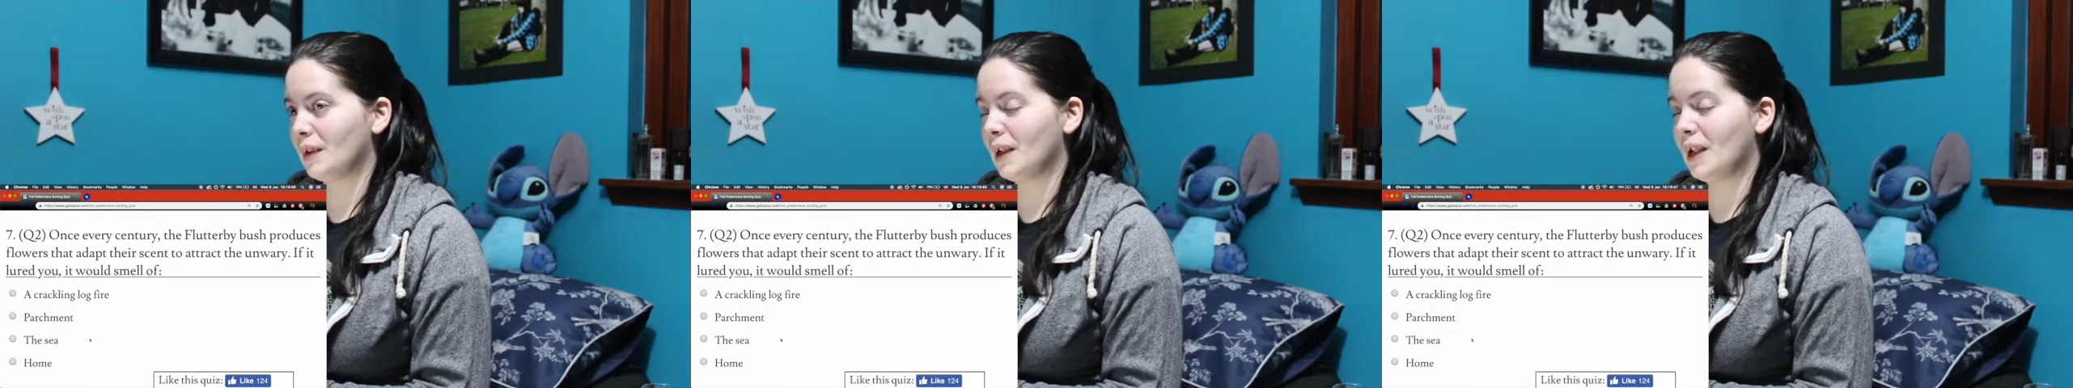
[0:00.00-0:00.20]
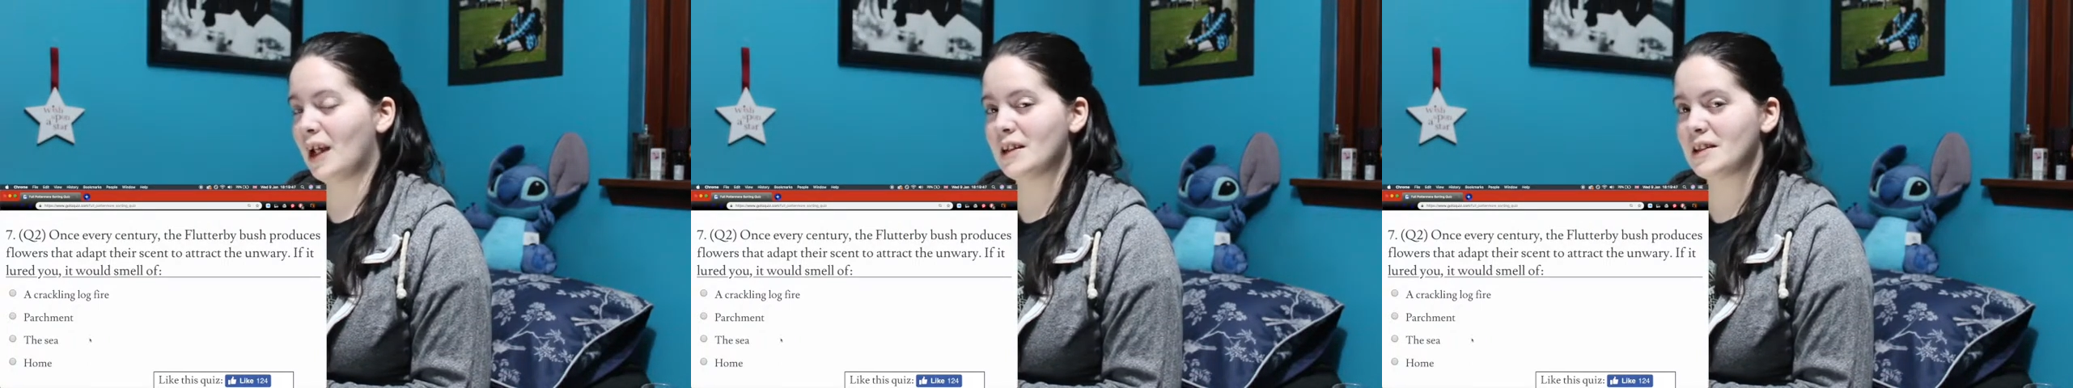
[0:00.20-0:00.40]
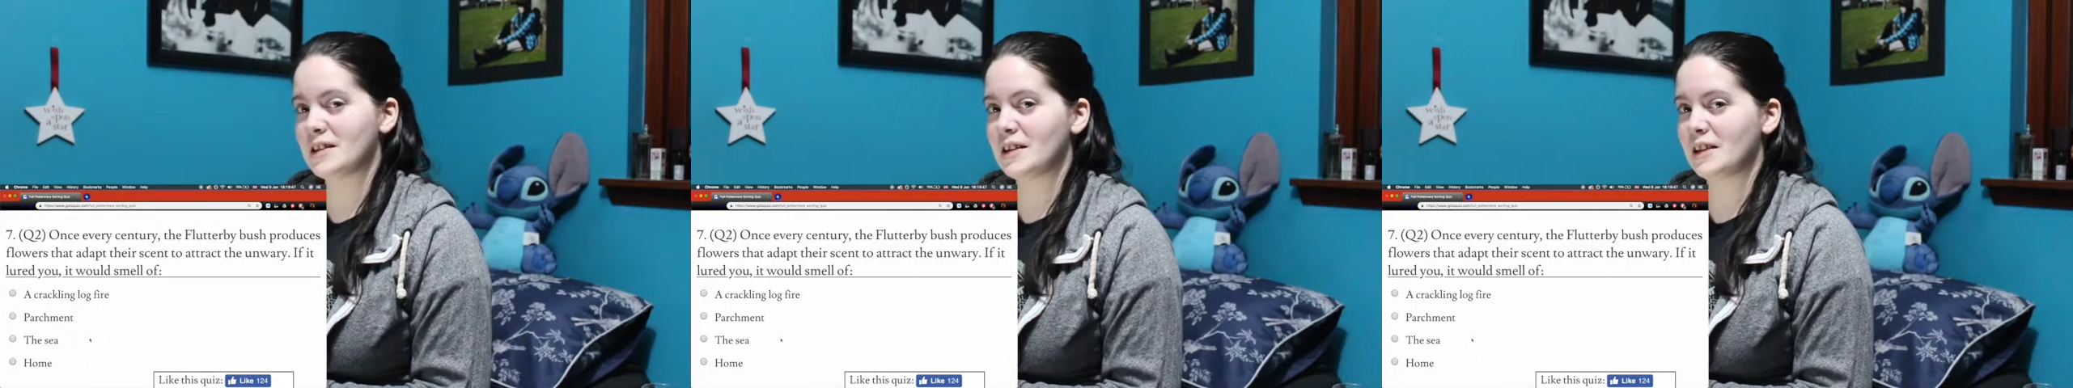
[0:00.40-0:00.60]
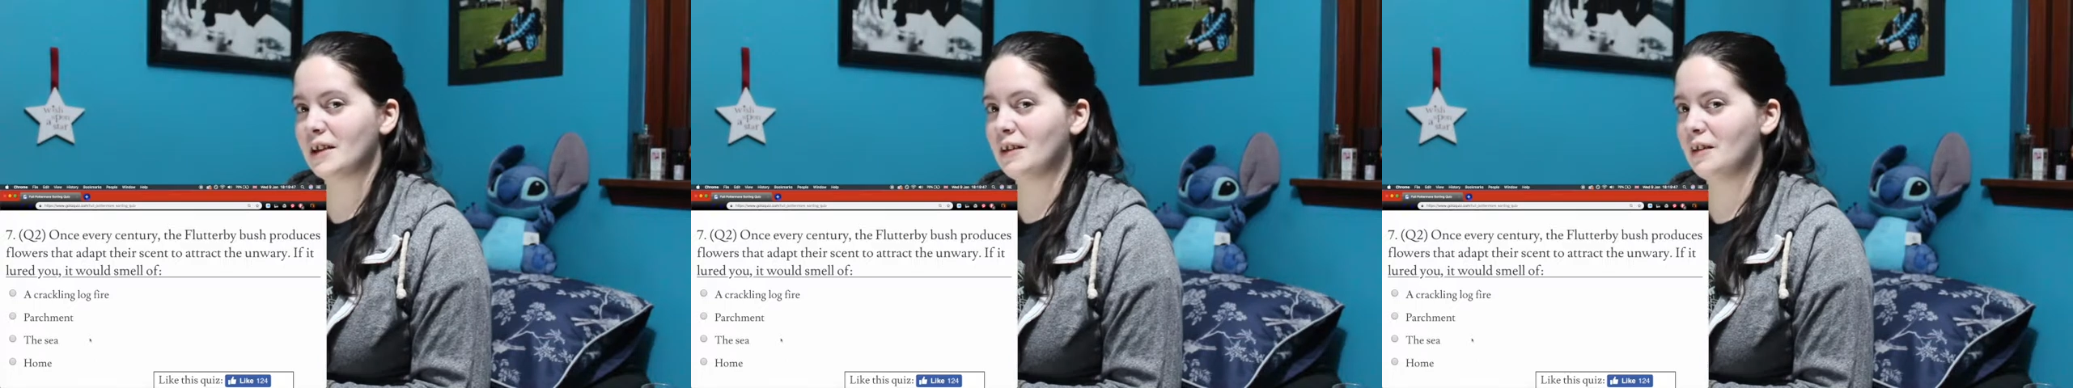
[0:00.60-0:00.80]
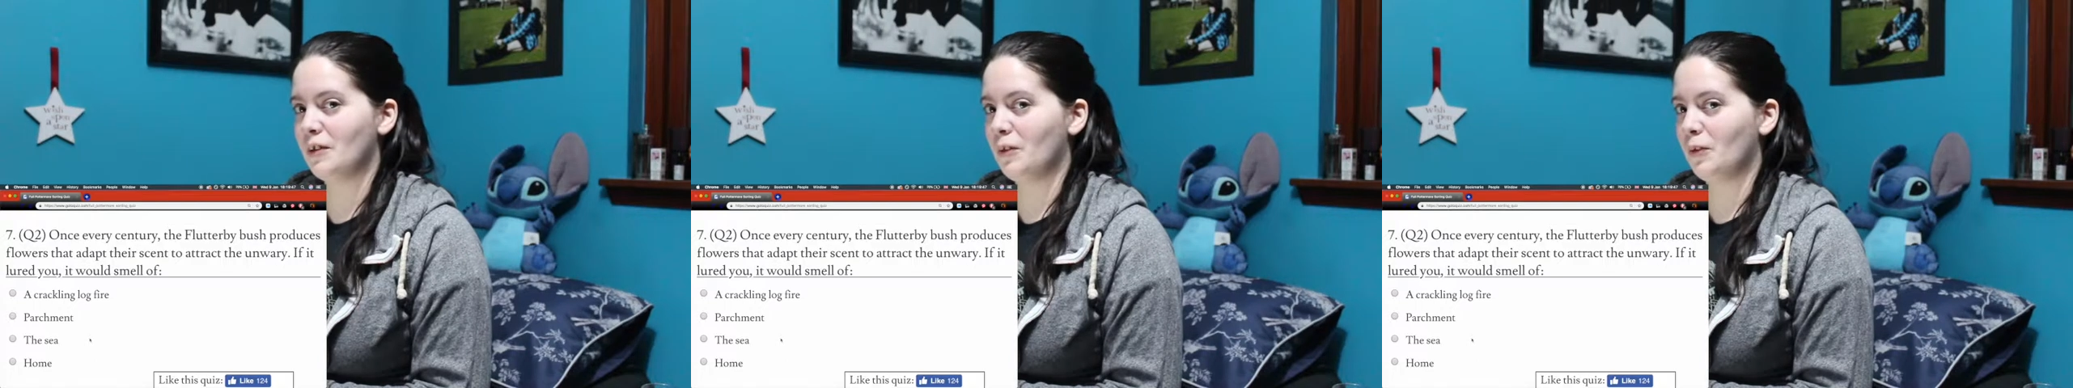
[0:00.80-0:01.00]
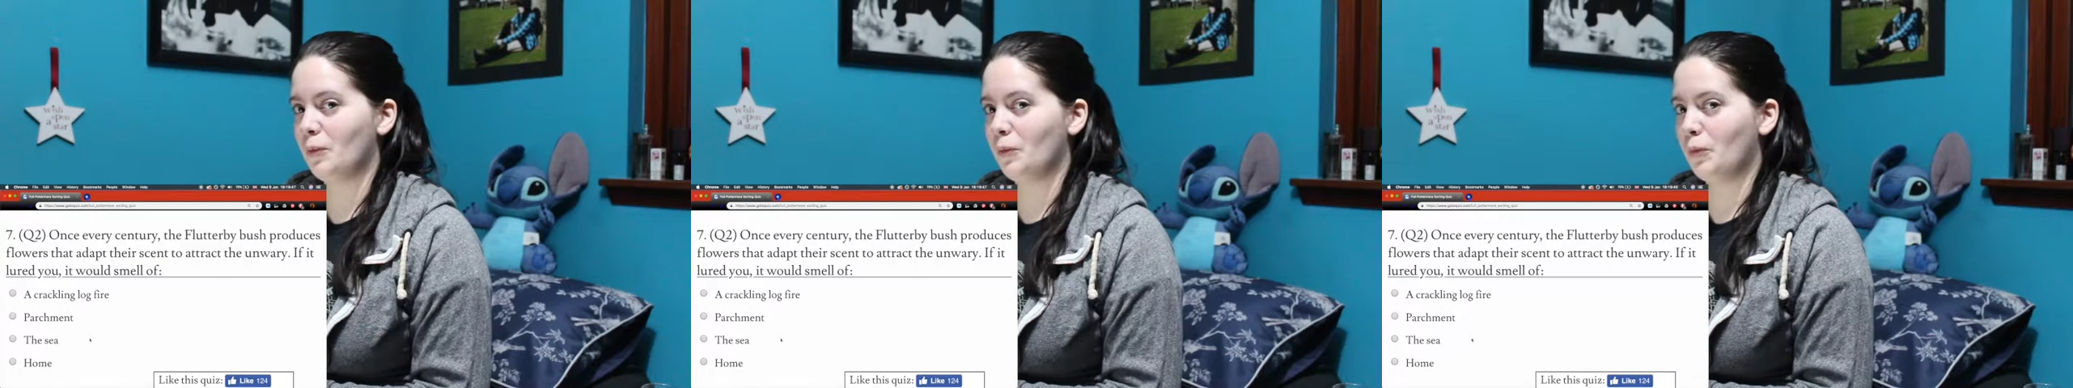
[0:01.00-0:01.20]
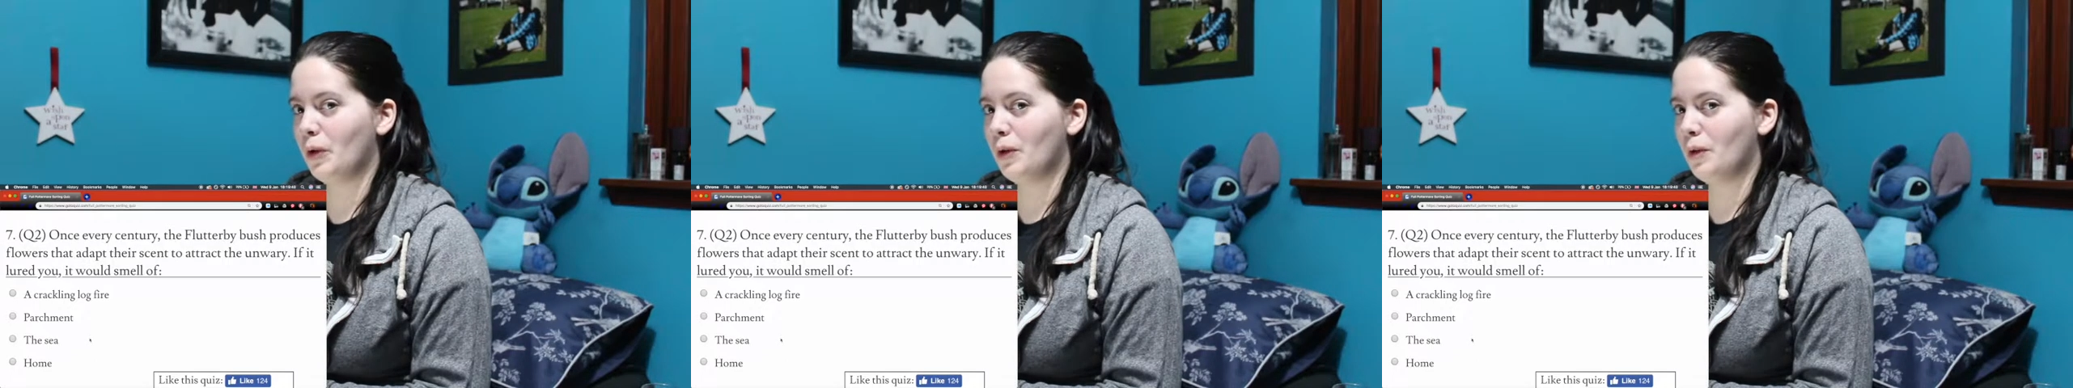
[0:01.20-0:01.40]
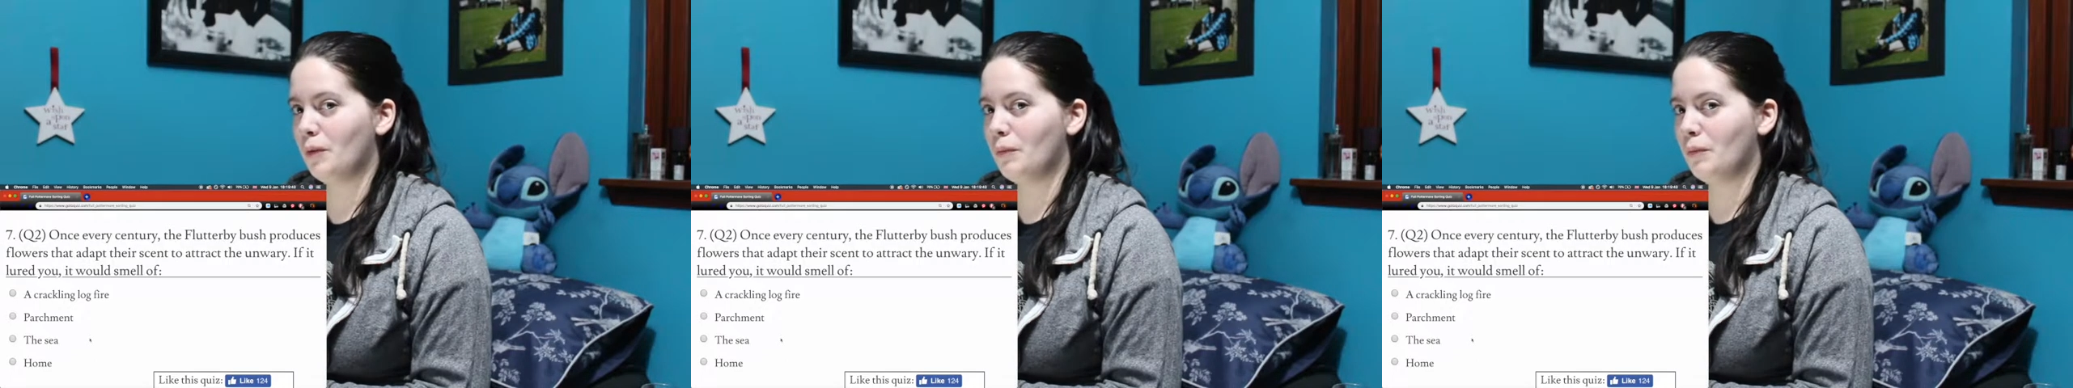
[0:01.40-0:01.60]
can't say I know
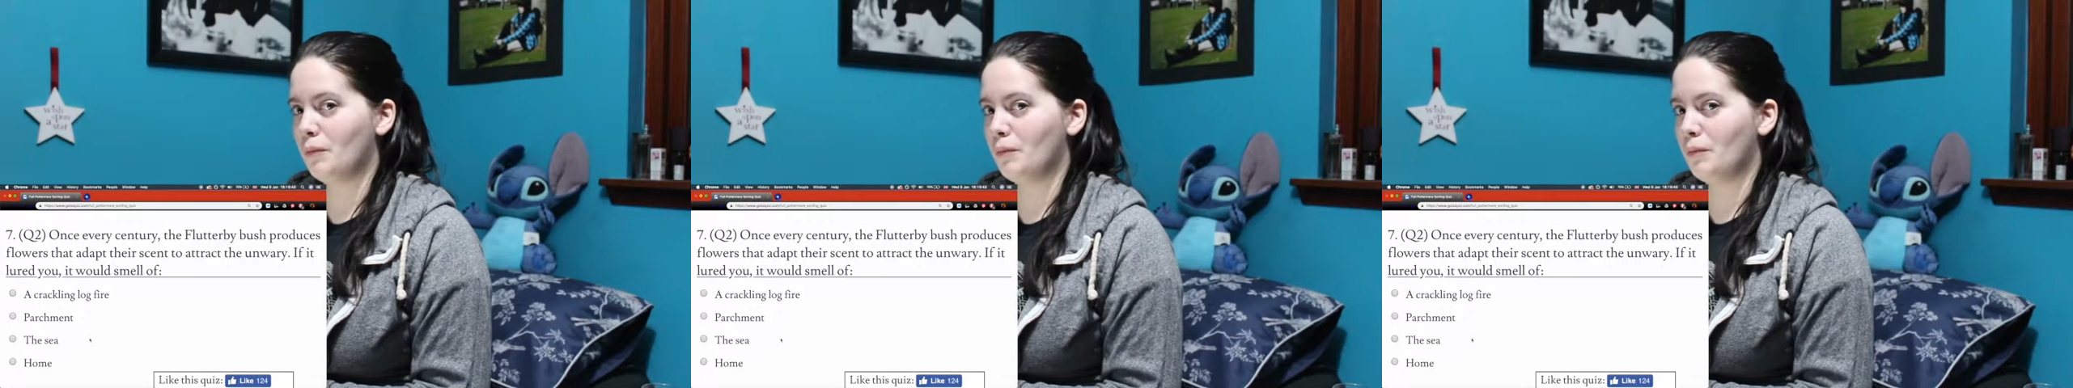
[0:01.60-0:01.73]
what